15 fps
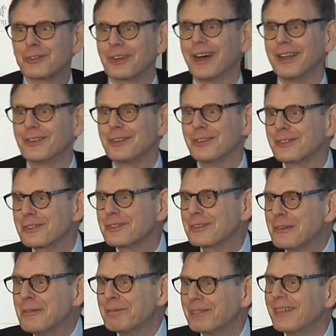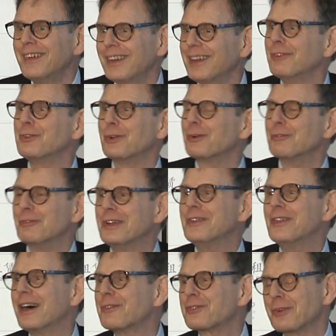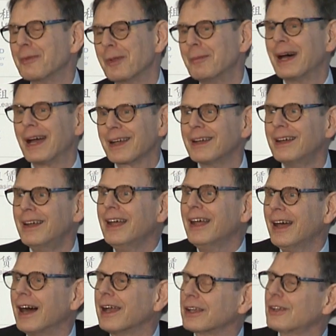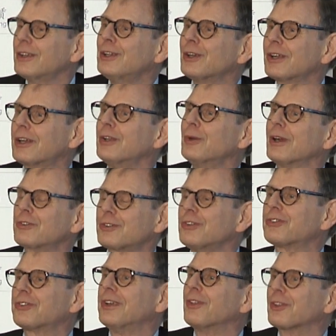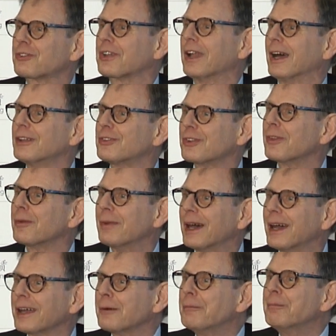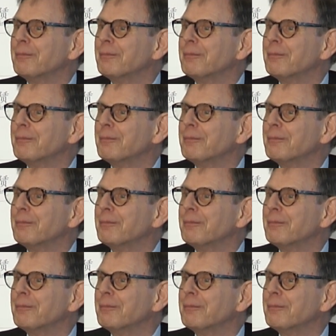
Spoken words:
scientists, if you can read that from the back. Can you actually see the slides at the back?